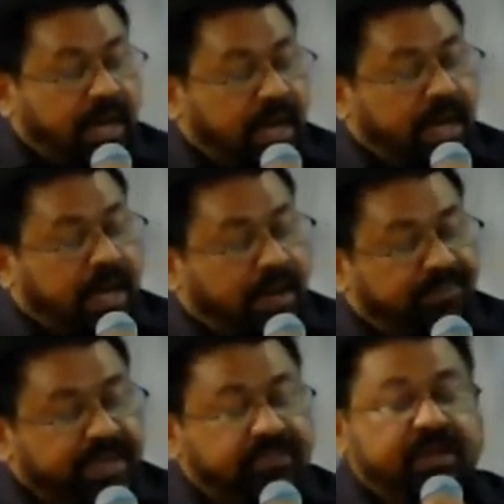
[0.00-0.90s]
Um,
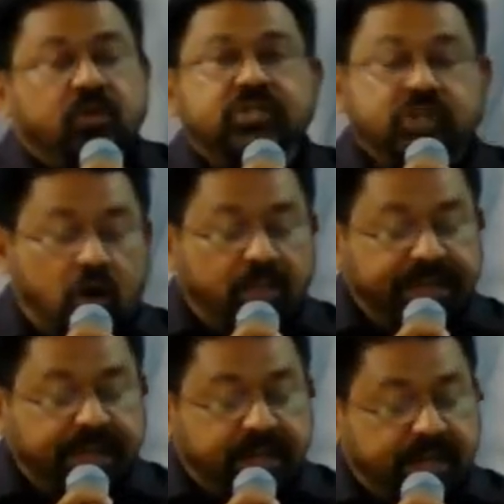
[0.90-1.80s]
even though
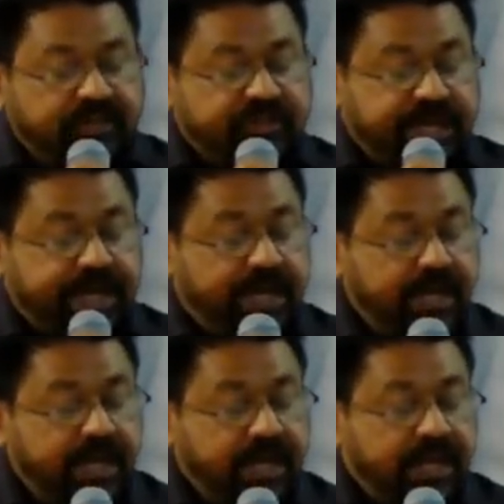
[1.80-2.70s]
Solomon said
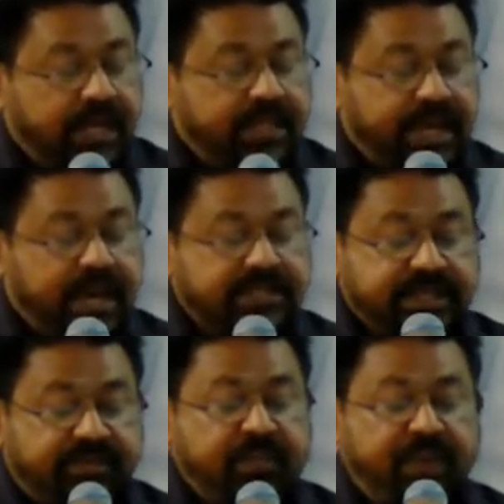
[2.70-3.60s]
there are
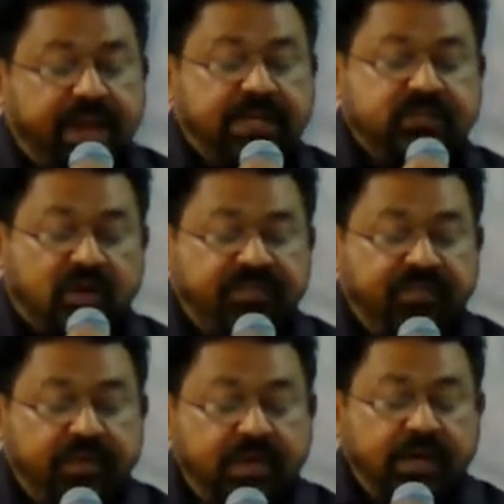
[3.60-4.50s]
seven pillars of
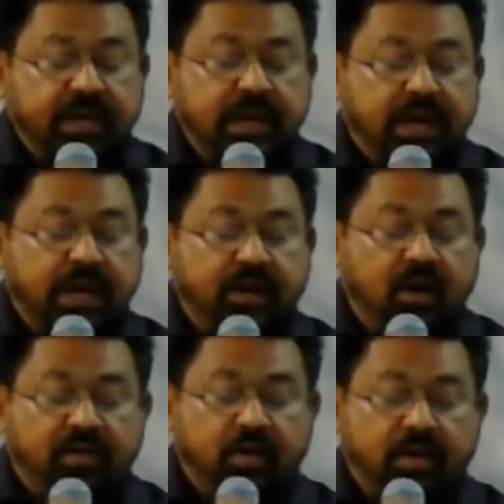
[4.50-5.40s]
uh,
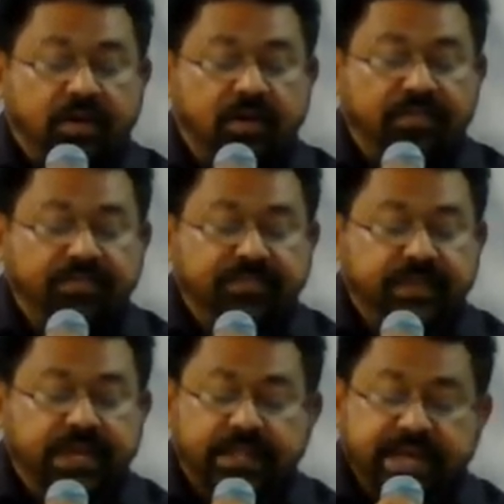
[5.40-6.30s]
or, or, or
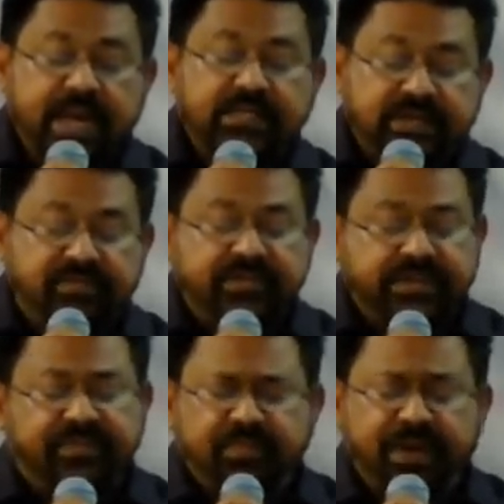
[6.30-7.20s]
there, there are
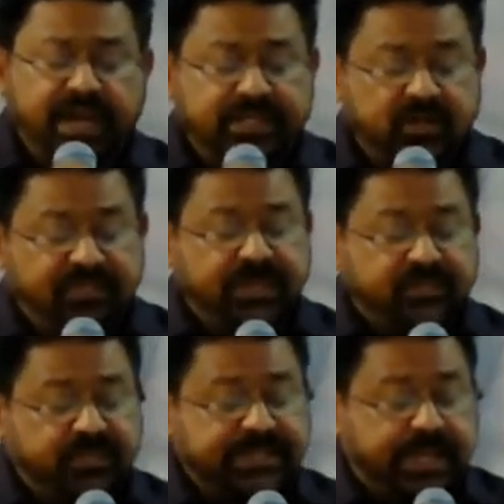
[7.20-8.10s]
seven pillars of this
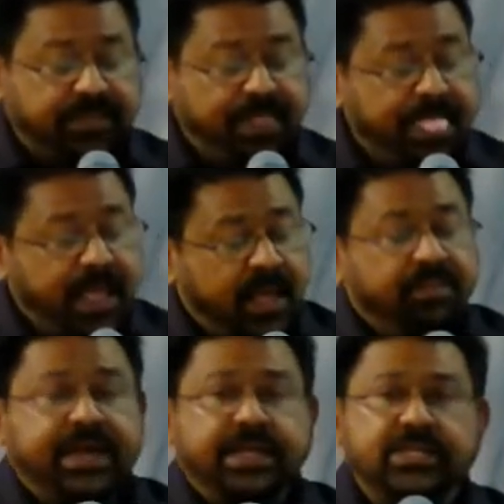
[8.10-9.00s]
wisdom,
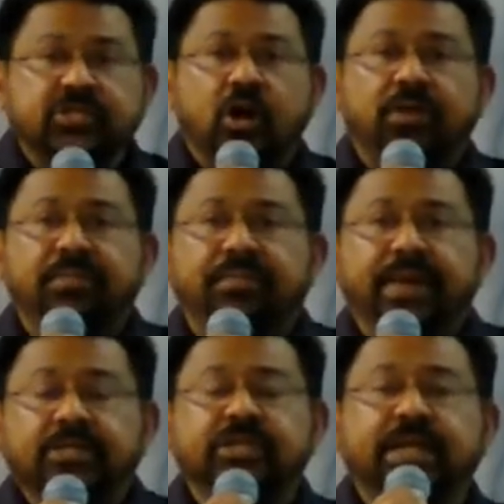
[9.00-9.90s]
but it is not
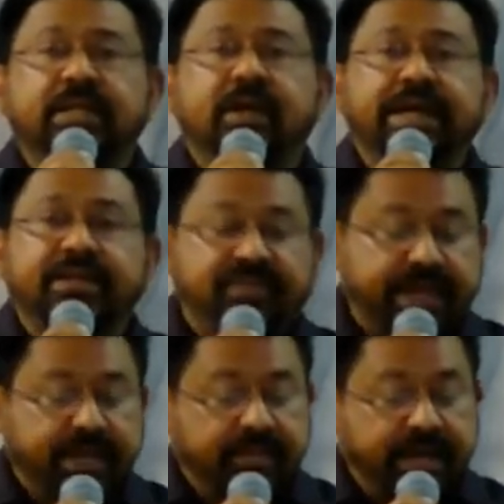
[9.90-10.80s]
mentioned right
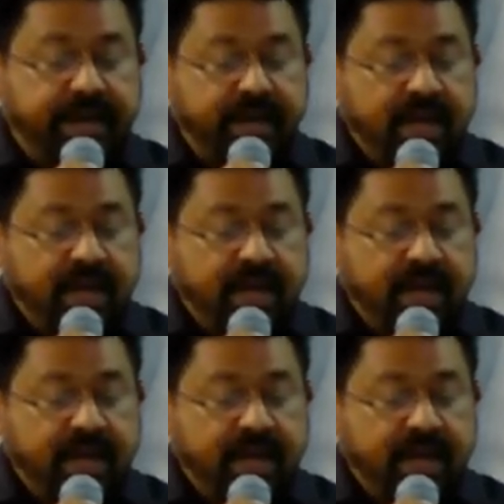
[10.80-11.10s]
away there.